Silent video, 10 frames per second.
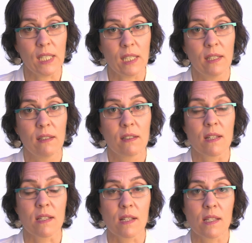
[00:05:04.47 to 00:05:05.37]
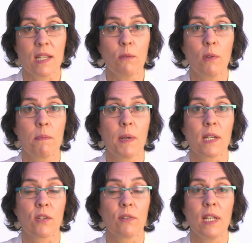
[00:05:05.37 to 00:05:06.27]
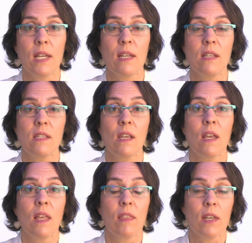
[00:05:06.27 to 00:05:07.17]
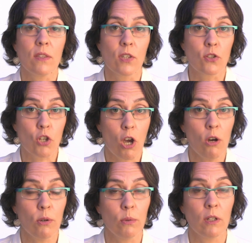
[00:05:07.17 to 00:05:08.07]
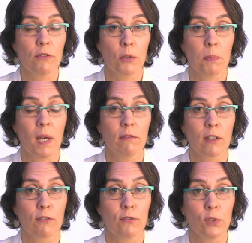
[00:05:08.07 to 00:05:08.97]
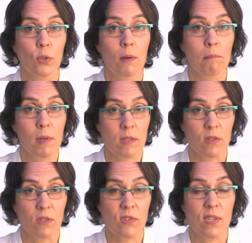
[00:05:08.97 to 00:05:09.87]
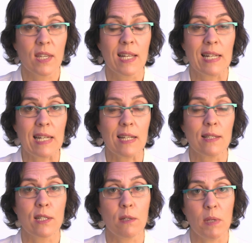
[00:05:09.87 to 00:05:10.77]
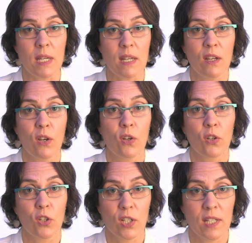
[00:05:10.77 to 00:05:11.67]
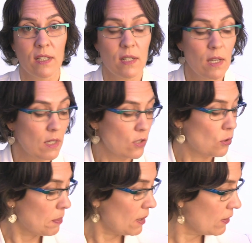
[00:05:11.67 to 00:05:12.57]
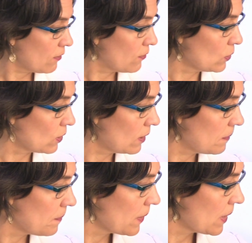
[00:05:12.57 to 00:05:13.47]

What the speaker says: need to succeed with a pessary is the tone of your pelvic floor muscles needs to be good. Your pelvic floor,